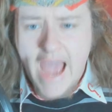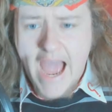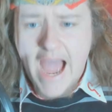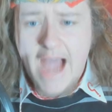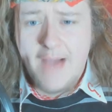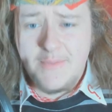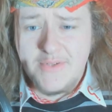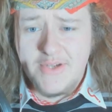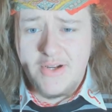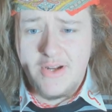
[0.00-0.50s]

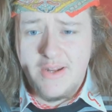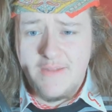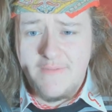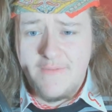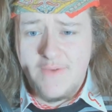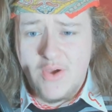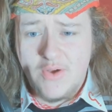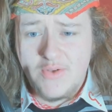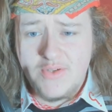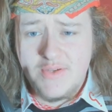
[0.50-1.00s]
Absolutely
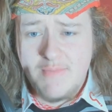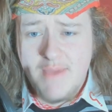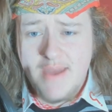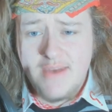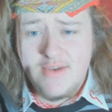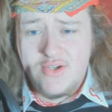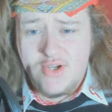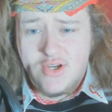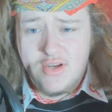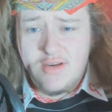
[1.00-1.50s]
forgot to
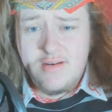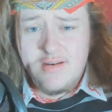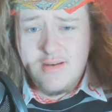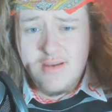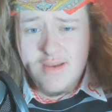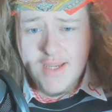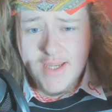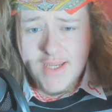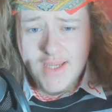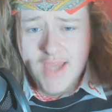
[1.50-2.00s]
mention
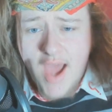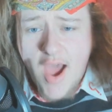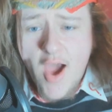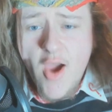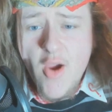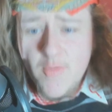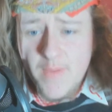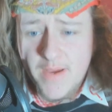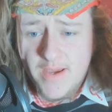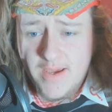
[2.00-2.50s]

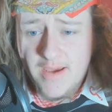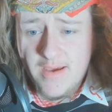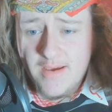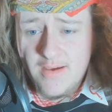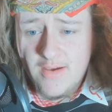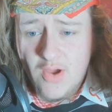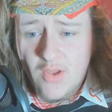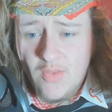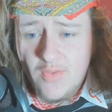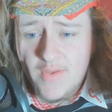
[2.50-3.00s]
Omega
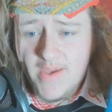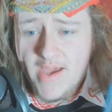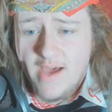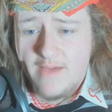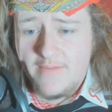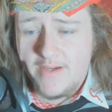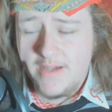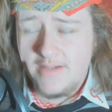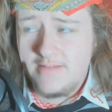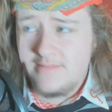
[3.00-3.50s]
on the
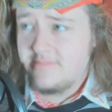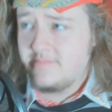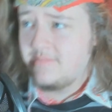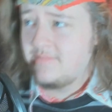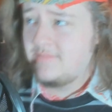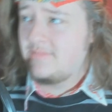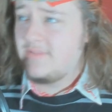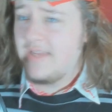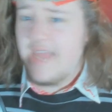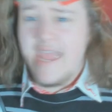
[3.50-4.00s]
cover.
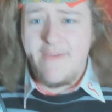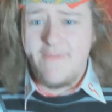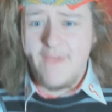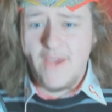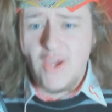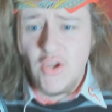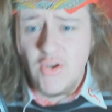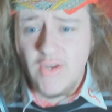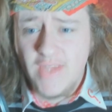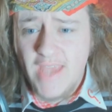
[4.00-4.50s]
If
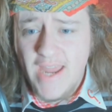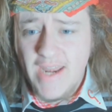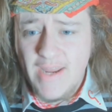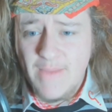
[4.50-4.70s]
it couldn't get any